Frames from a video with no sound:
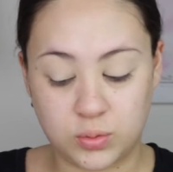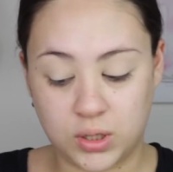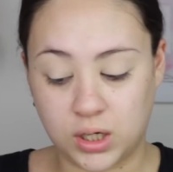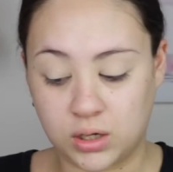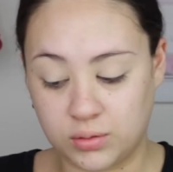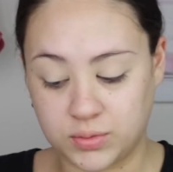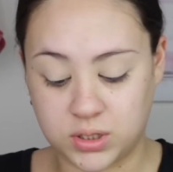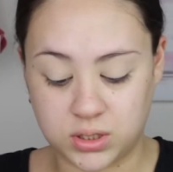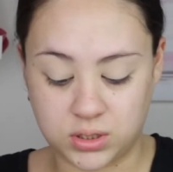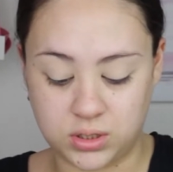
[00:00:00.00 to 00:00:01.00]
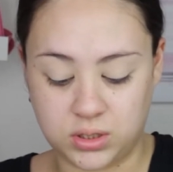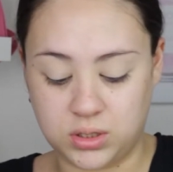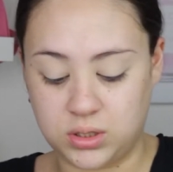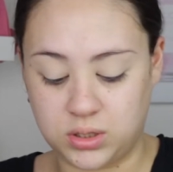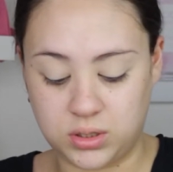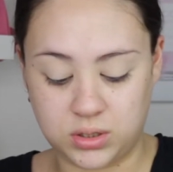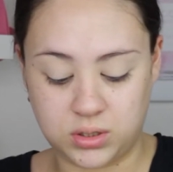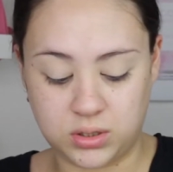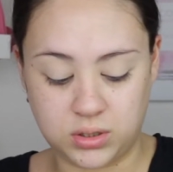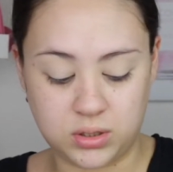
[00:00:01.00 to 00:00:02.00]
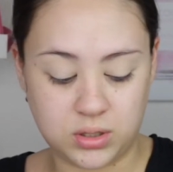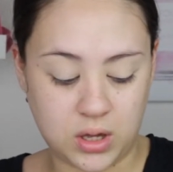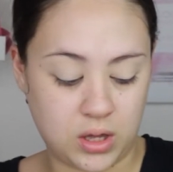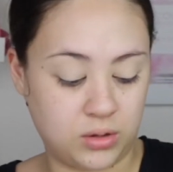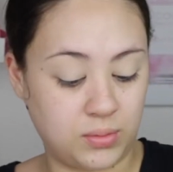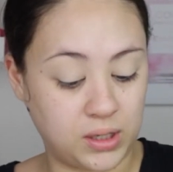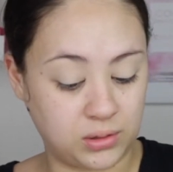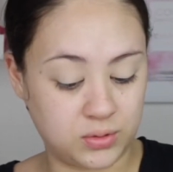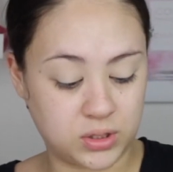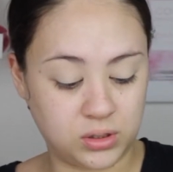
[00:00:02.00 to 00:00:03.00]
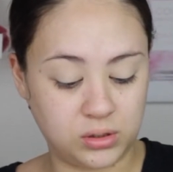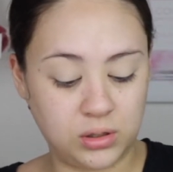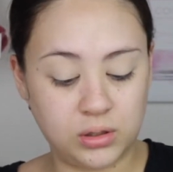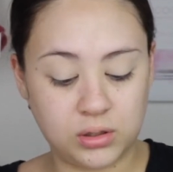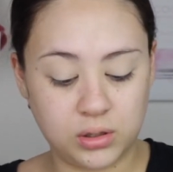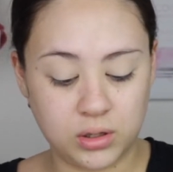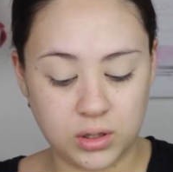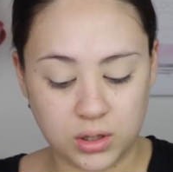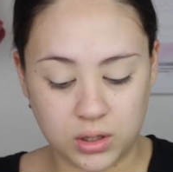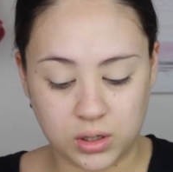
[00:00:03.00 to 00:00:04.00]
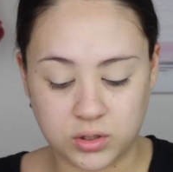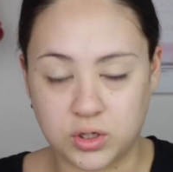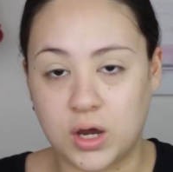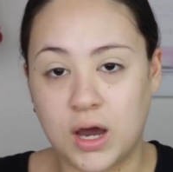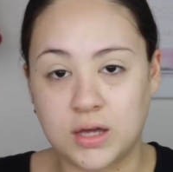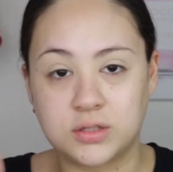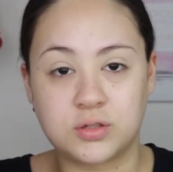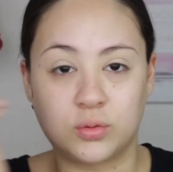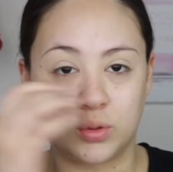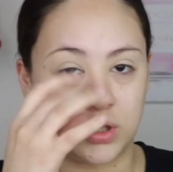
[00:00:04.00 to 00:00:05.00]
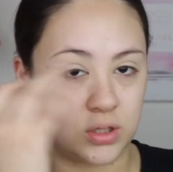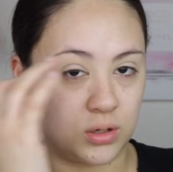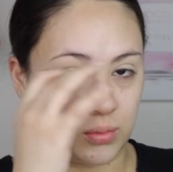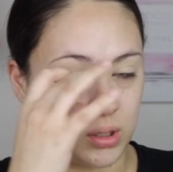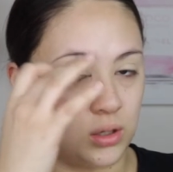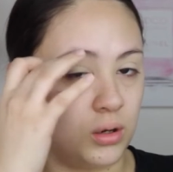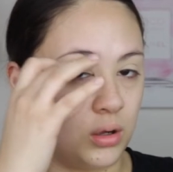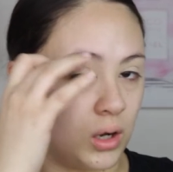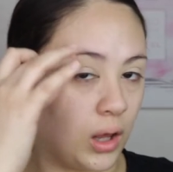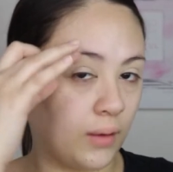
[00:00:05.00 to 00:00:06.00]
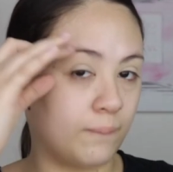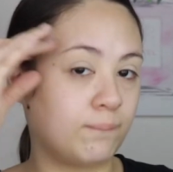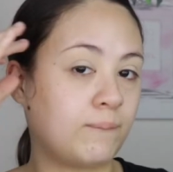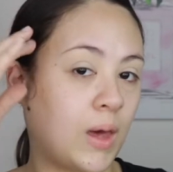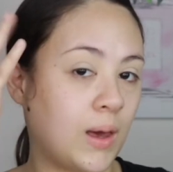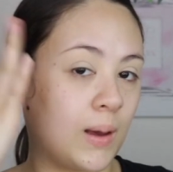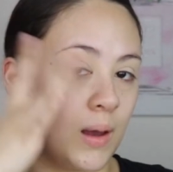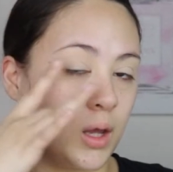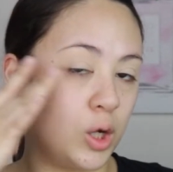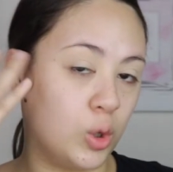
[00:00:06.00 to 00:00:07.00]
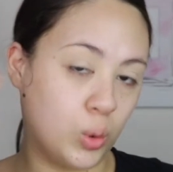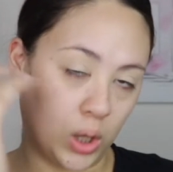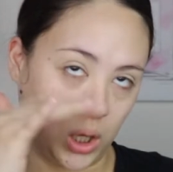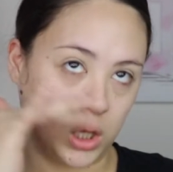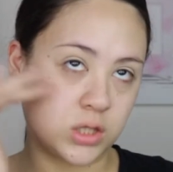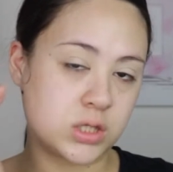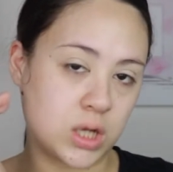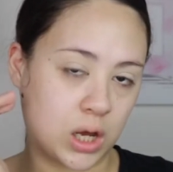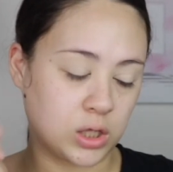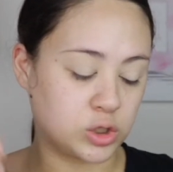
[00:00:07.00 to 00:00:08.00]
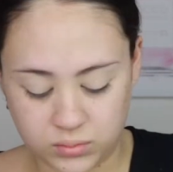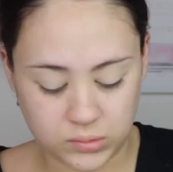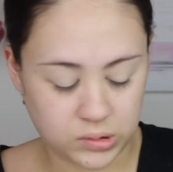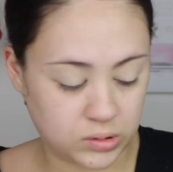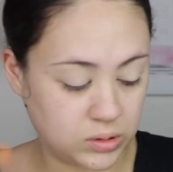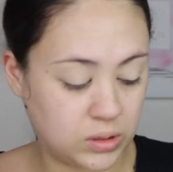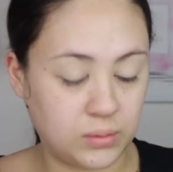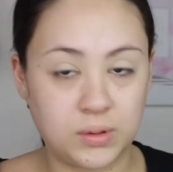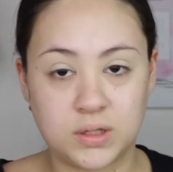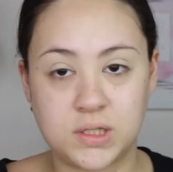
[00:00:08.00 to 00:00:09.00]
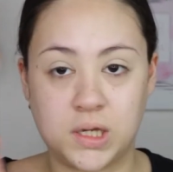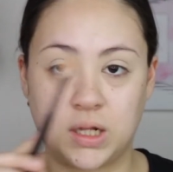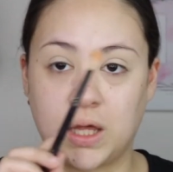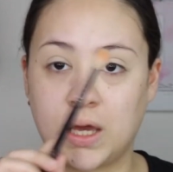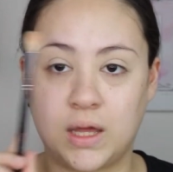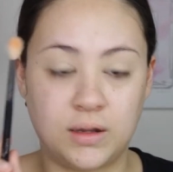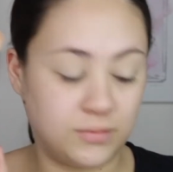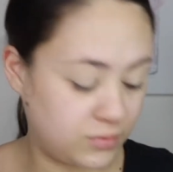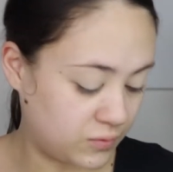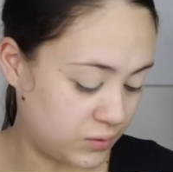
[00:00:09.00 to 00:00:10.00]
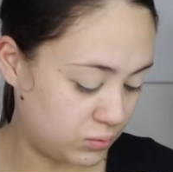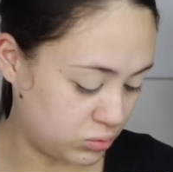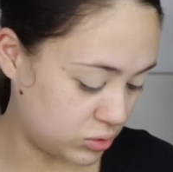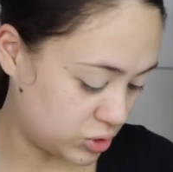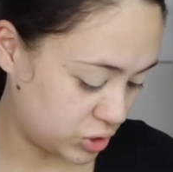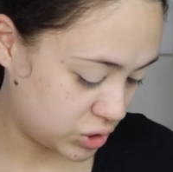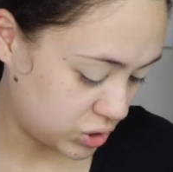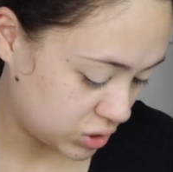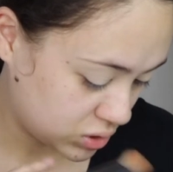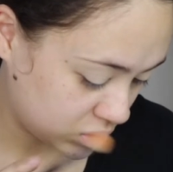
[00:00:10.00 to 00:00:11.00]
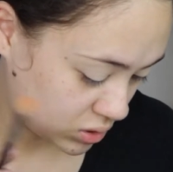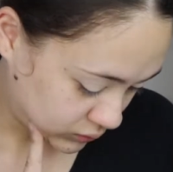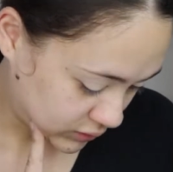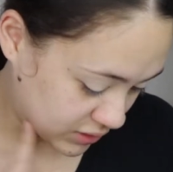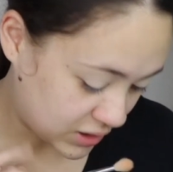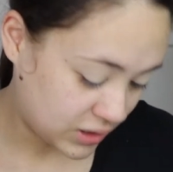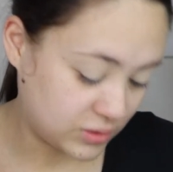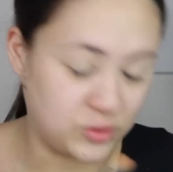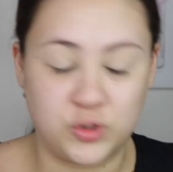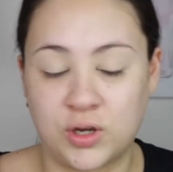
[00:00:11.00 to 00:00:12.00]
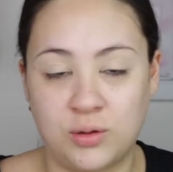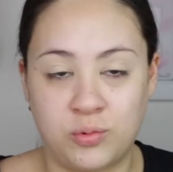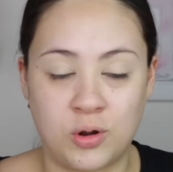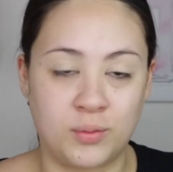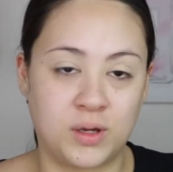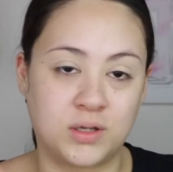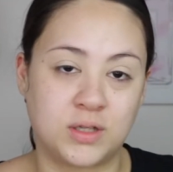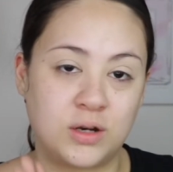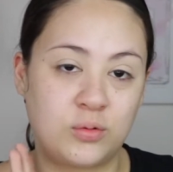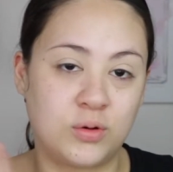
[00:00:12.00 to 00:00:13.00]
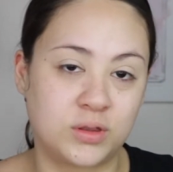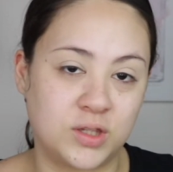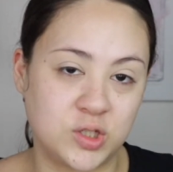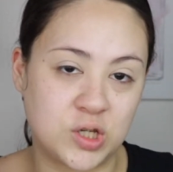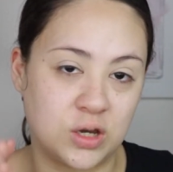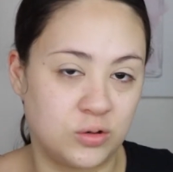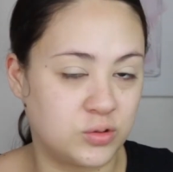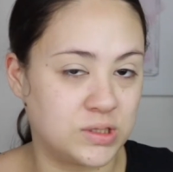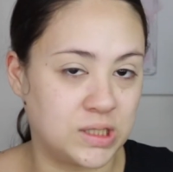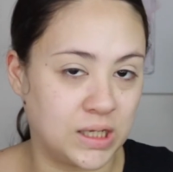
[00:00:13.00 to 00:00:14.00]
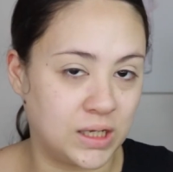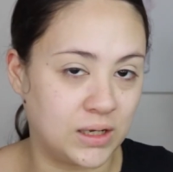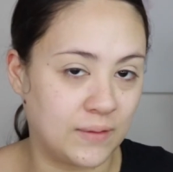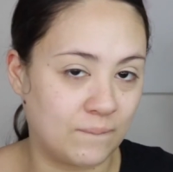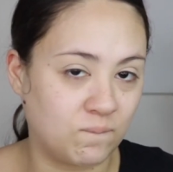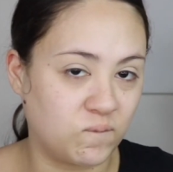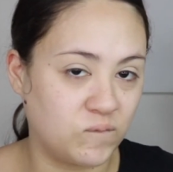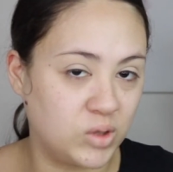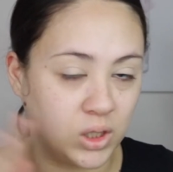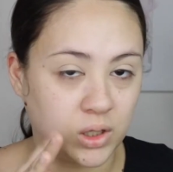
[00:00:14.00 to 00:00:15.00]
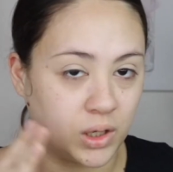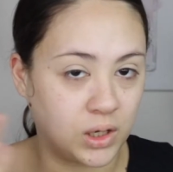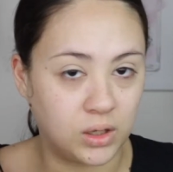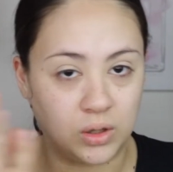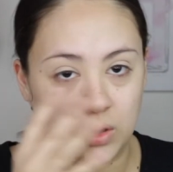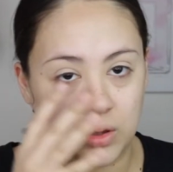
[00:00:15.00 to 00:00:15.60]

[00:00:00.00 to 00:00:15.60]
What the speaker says: when it comes to how the makeup is gonna look, because your eyes is the one that's gonna make it look like, like this. And now I'm gonna take like any fluffy brush. It's kind of the tricky part because I don't want the shadow to like look like a